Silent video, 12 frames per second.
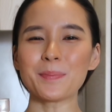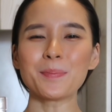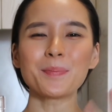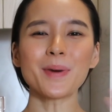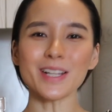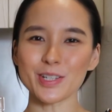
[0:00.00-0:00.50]
a
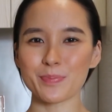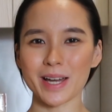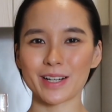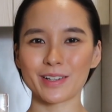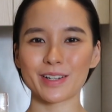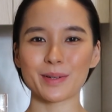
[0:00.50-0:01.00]
much
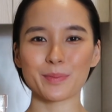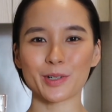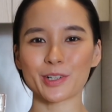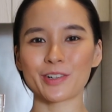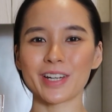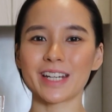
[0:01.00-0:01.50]
better and
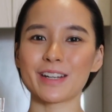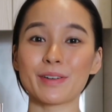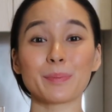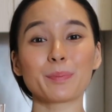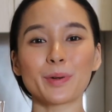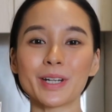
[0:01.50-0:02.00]
more creative
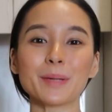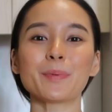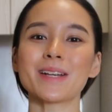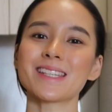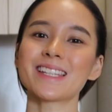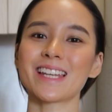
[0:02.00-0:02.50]
and pretty
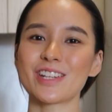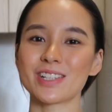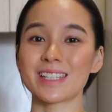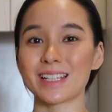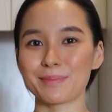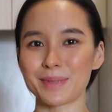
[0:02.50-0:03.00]

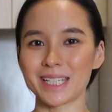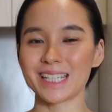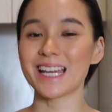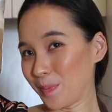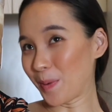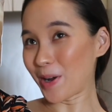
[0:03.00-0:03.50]
presentation than me.
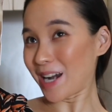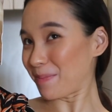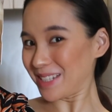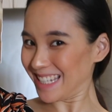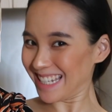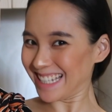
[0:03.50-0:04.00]
Bon
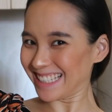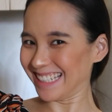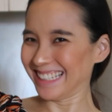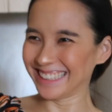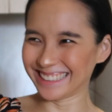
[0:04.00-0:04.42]
appetit!